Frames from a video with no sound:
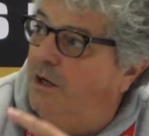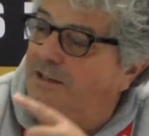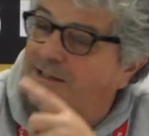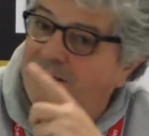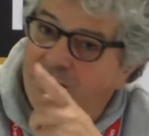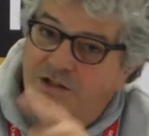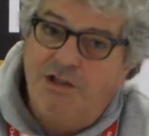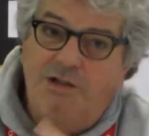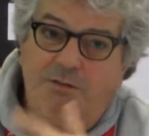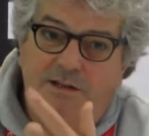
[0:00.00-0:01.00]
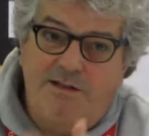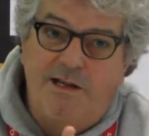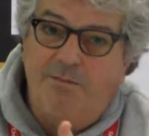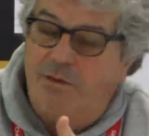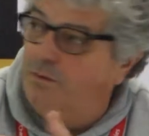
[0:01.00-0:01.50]
essentially with the
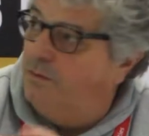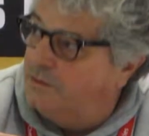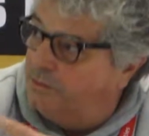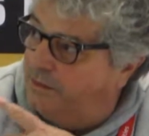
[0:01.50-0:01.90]
same rules,